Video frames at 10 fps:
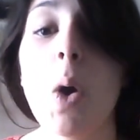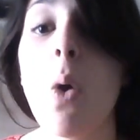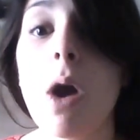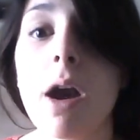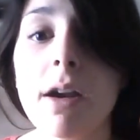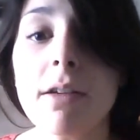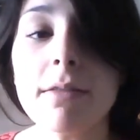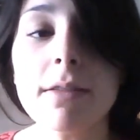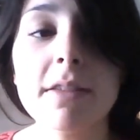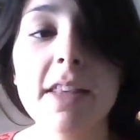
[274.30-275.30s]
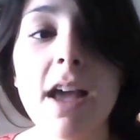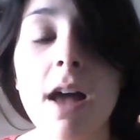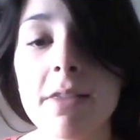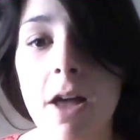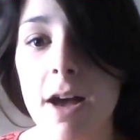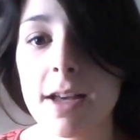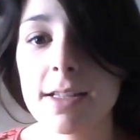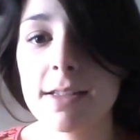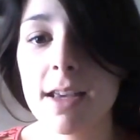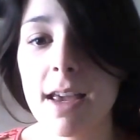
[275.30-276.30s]
Or they got
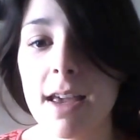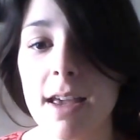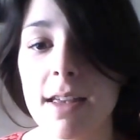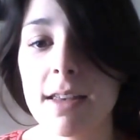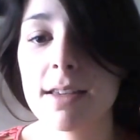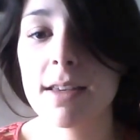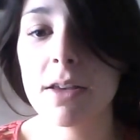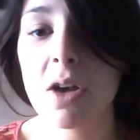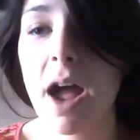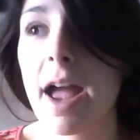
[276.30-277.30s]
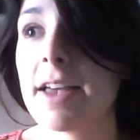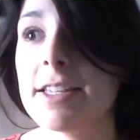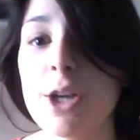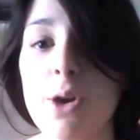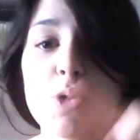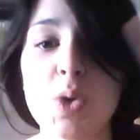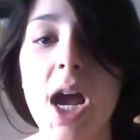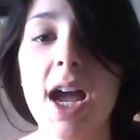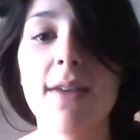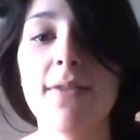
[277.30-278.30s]
lost and I had to go
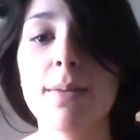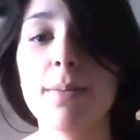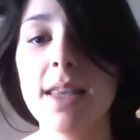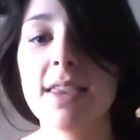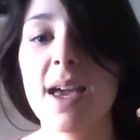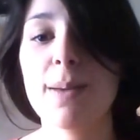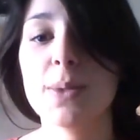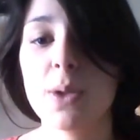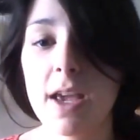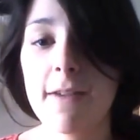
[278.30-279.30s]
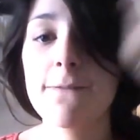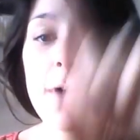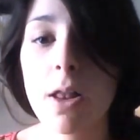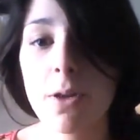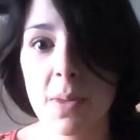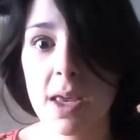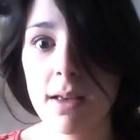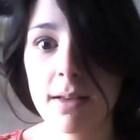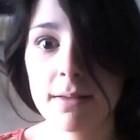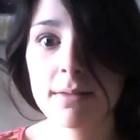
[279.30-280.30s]
drive and meet them so they could follow
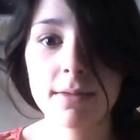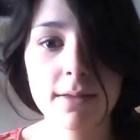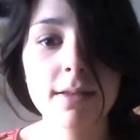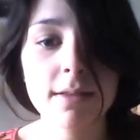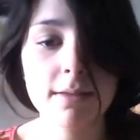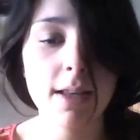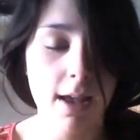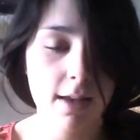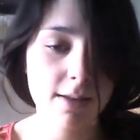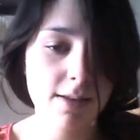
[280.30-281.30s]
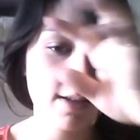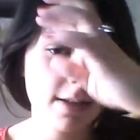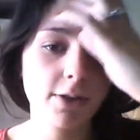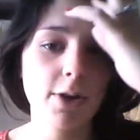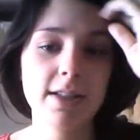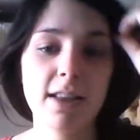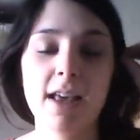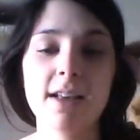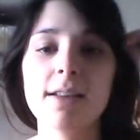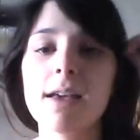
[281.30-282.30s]
me. Yeah, just crazy
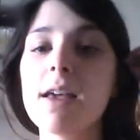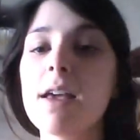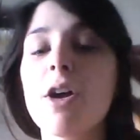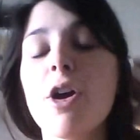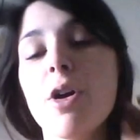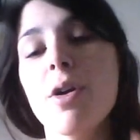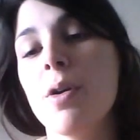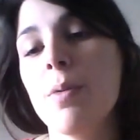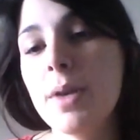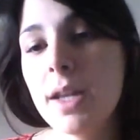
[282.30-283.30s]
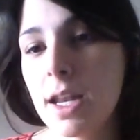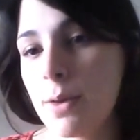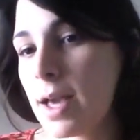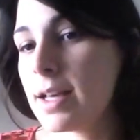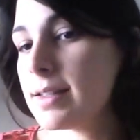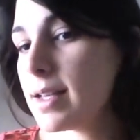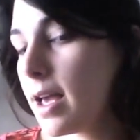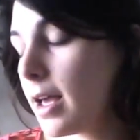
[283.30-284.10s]
things. But anyways,